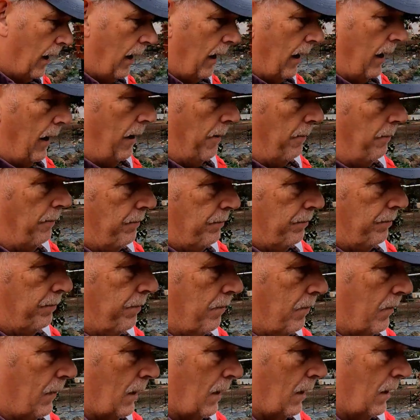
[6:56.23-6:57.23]
Um,
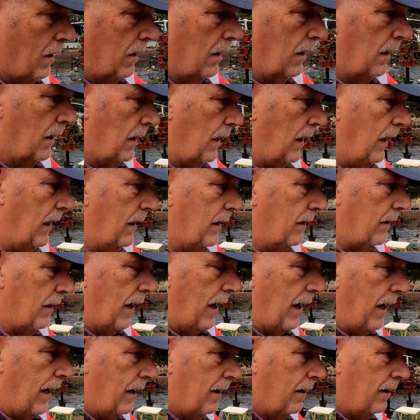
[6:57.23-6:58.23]

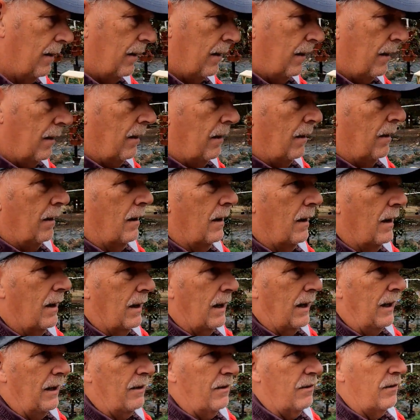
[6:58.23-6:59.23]
and uh,
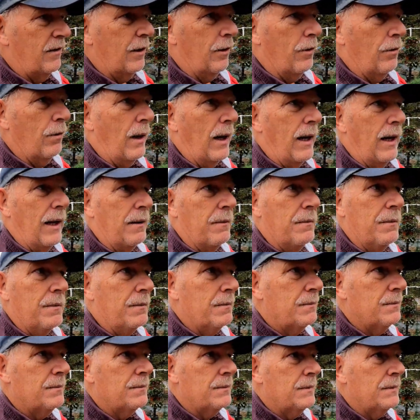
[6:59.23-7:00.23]
he still uh,